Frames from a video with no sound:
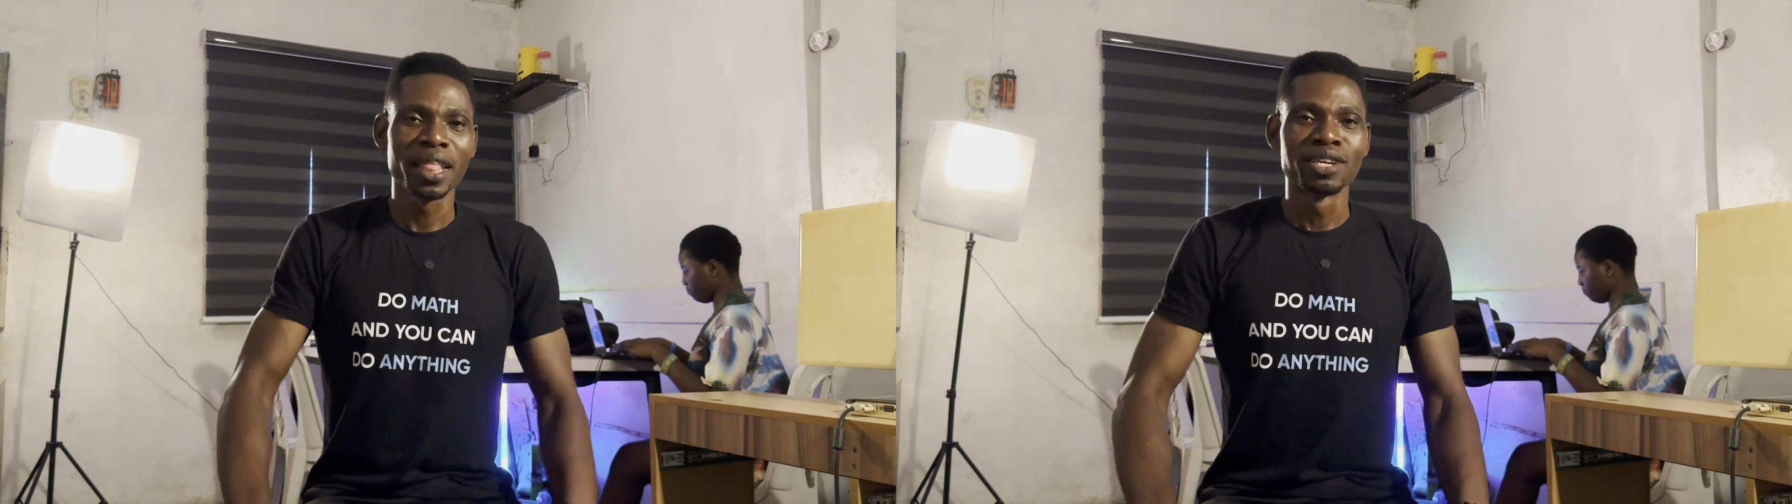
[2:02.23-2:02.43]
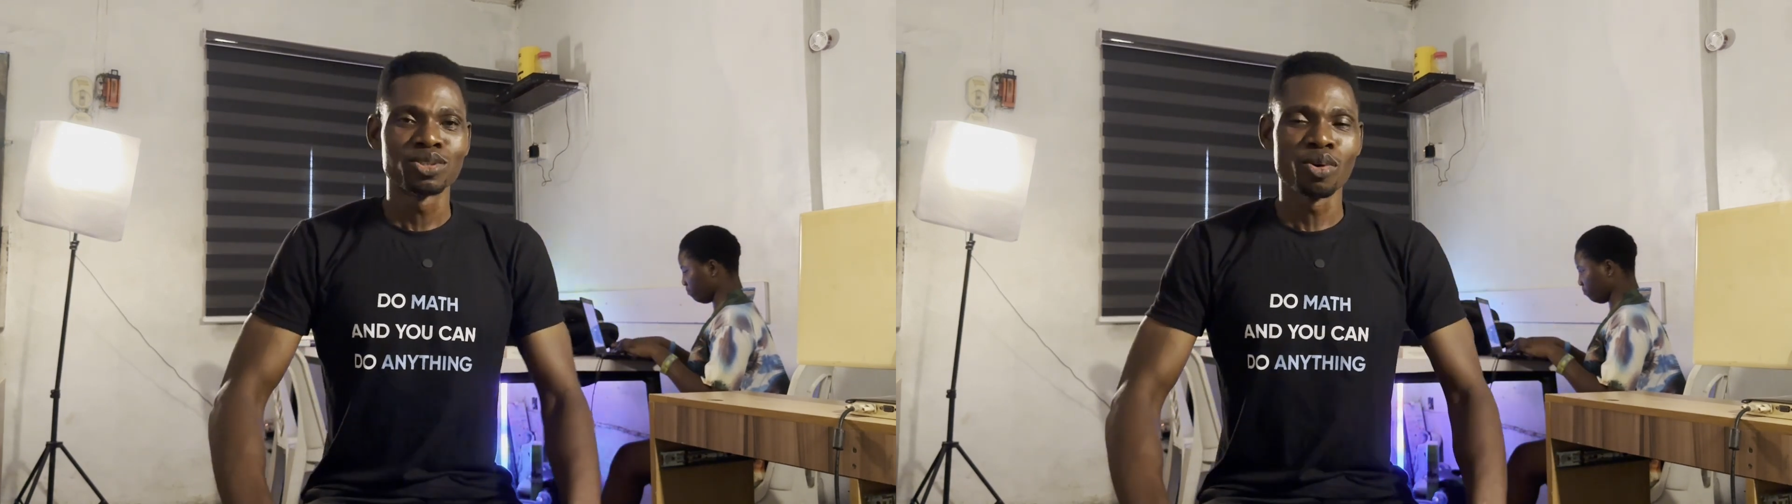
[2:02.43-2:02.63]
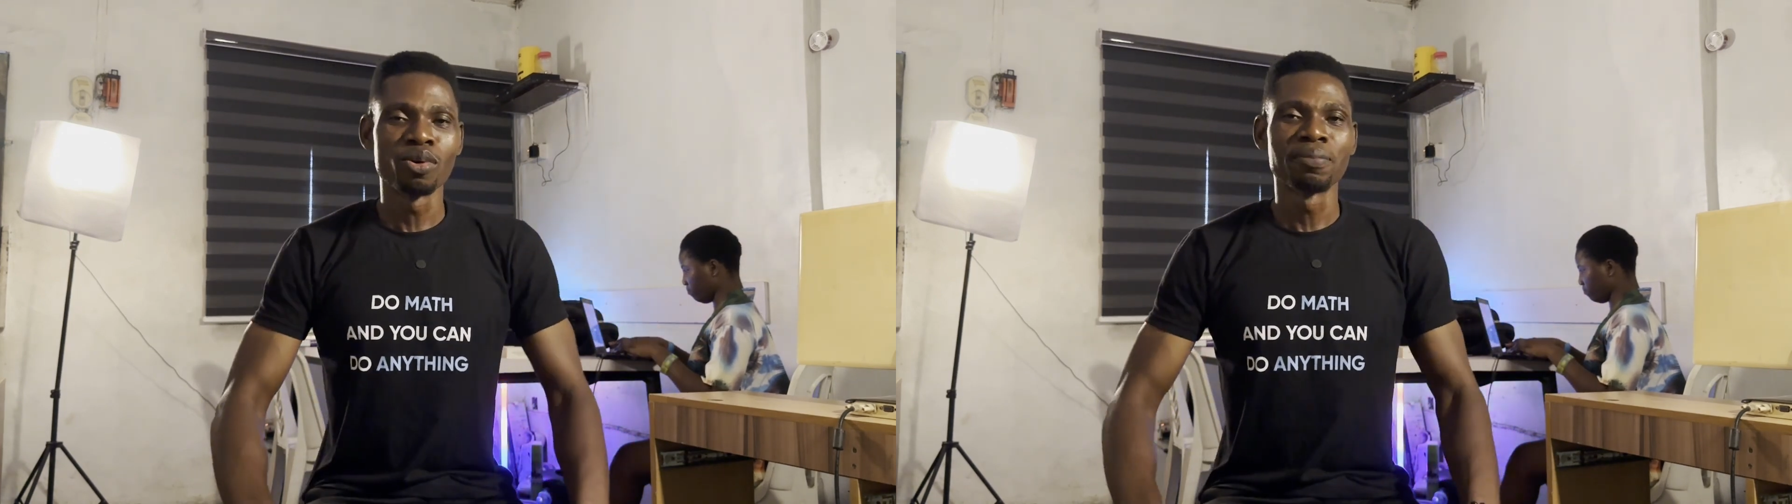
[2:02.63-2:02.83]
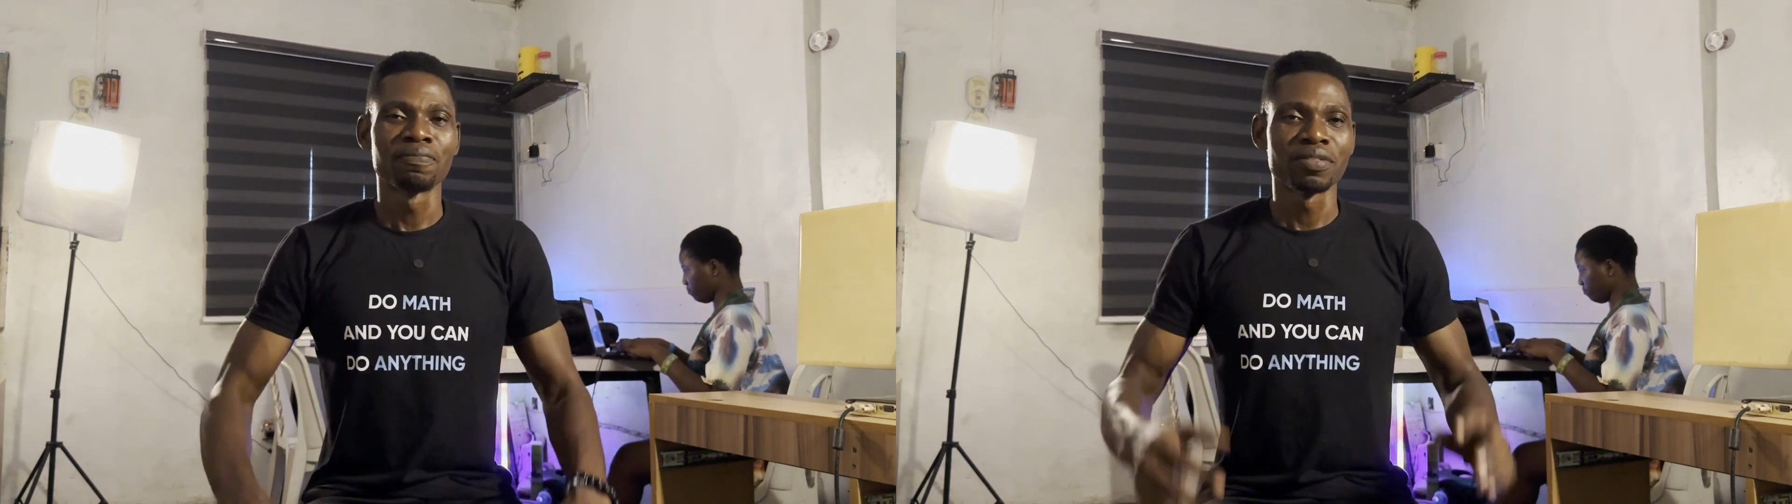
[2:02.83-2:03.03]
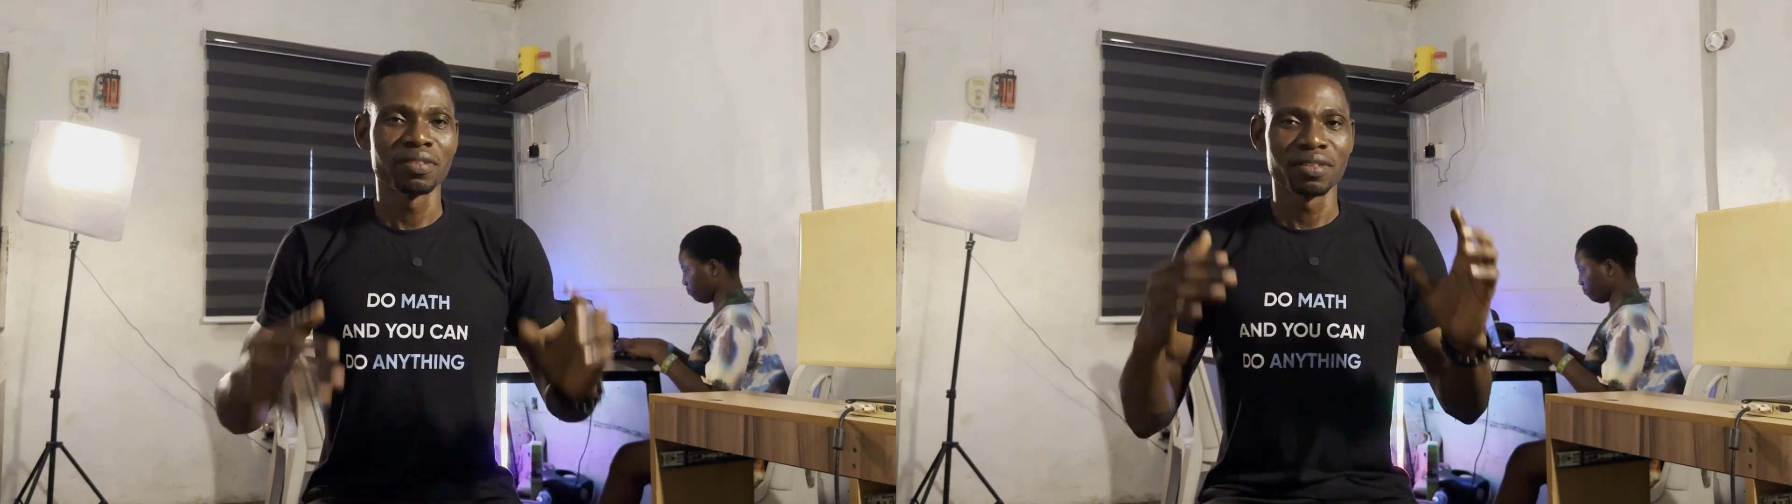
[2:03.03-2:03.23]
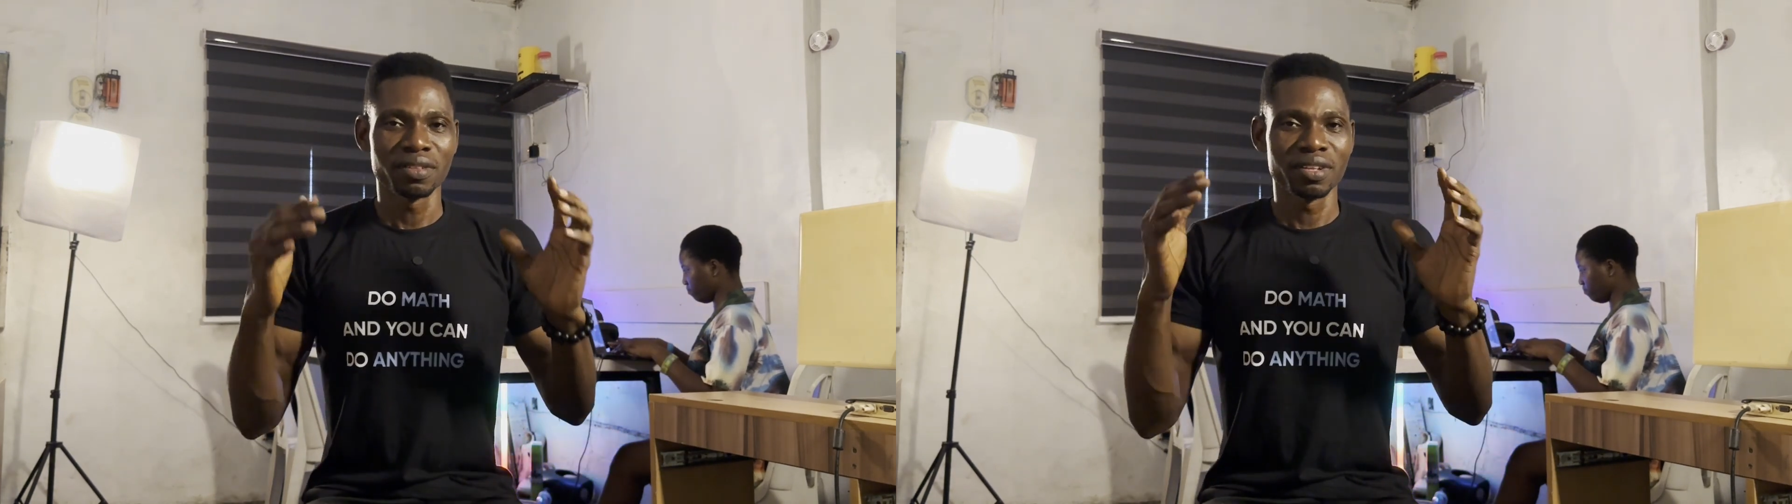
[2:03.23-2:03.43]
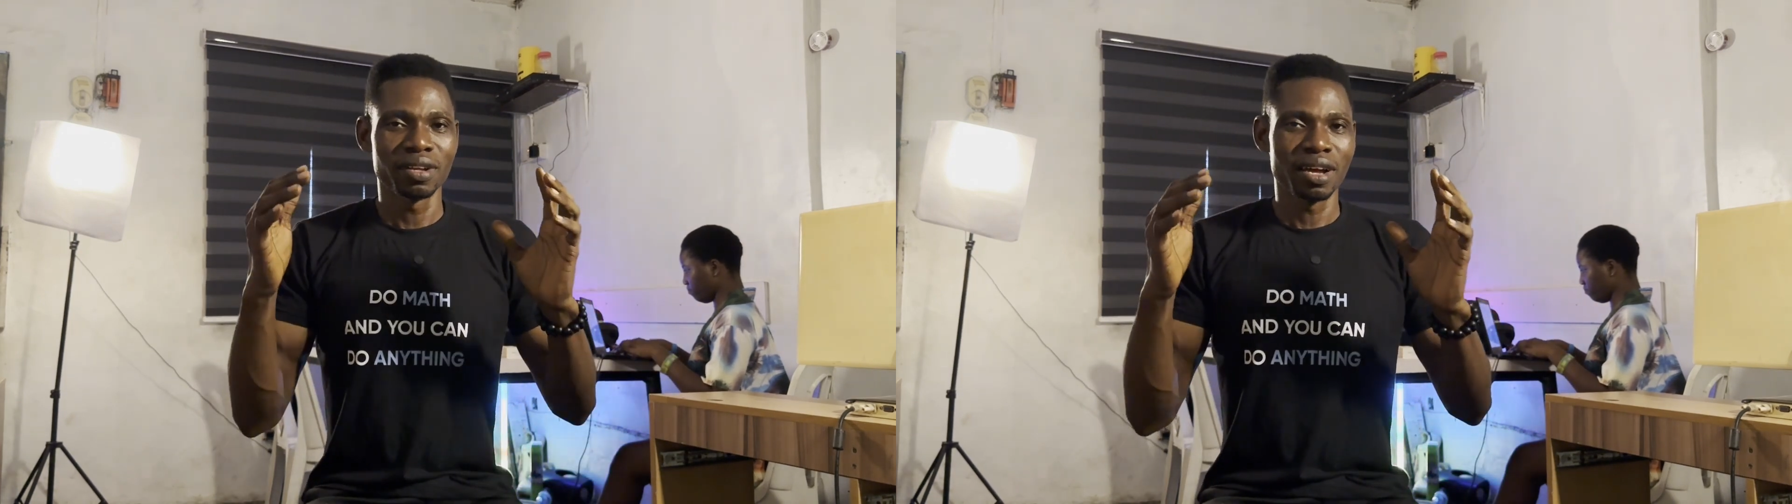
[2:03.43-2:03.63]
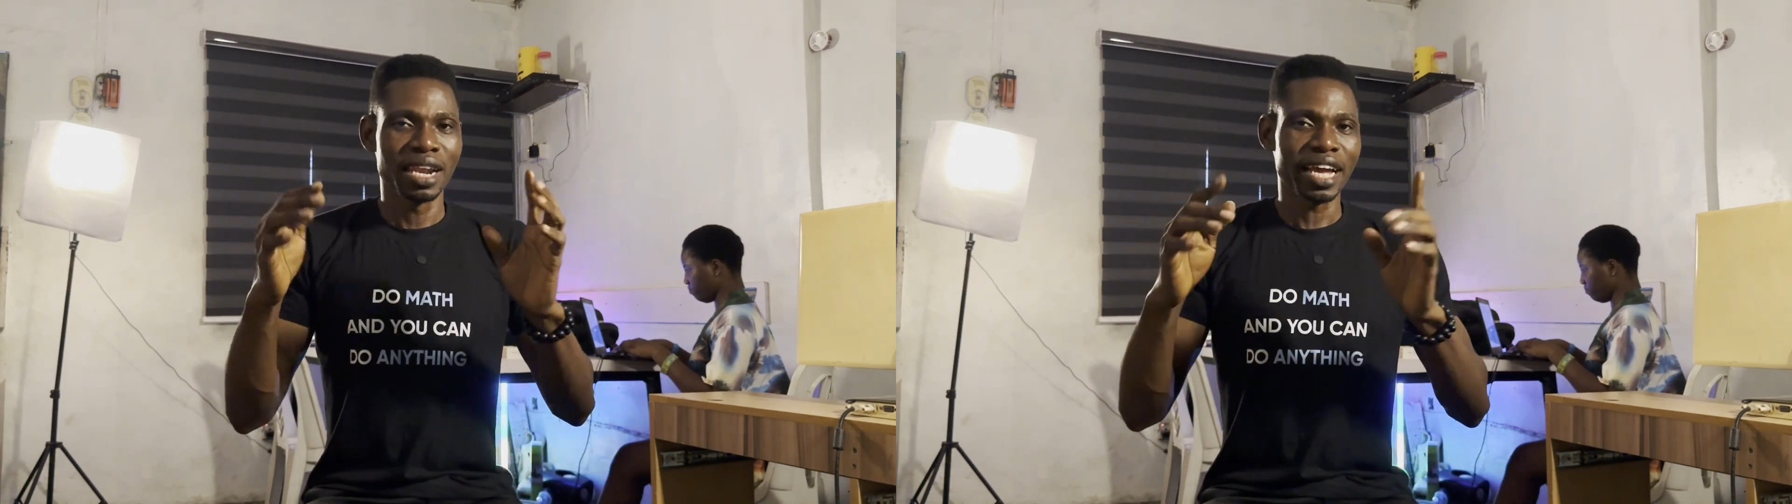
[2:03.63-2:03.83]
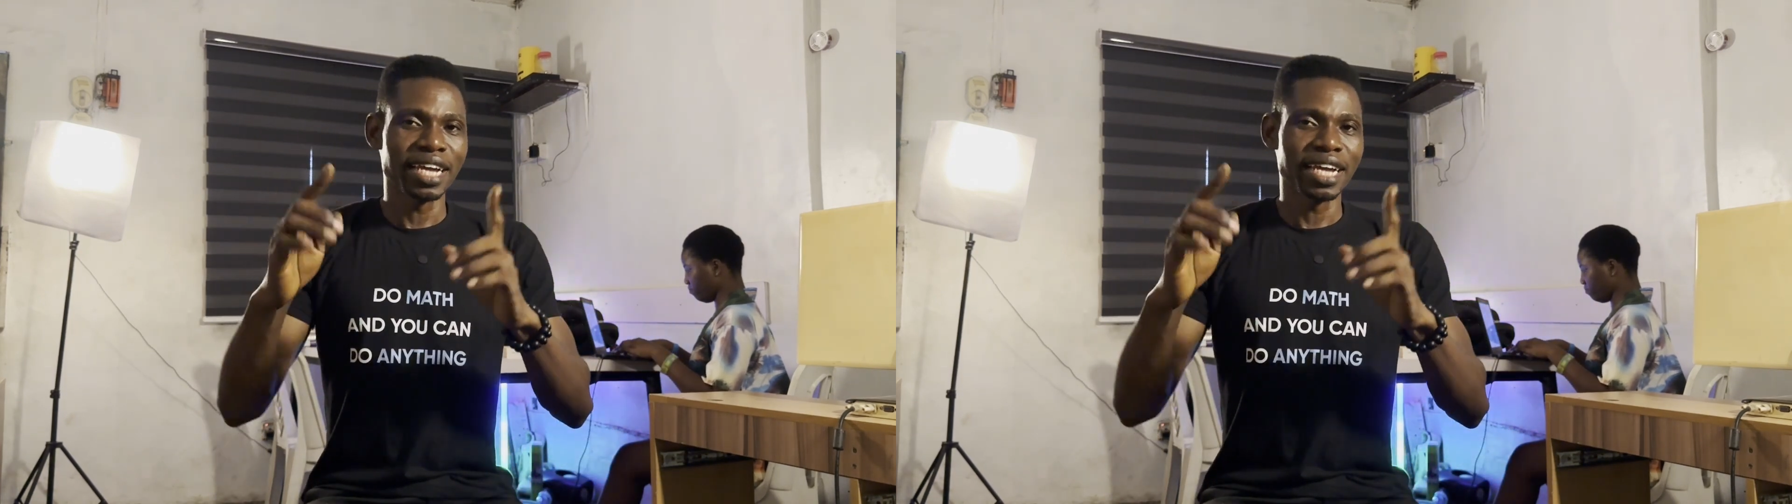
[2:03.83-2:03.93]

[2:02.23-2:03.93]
So like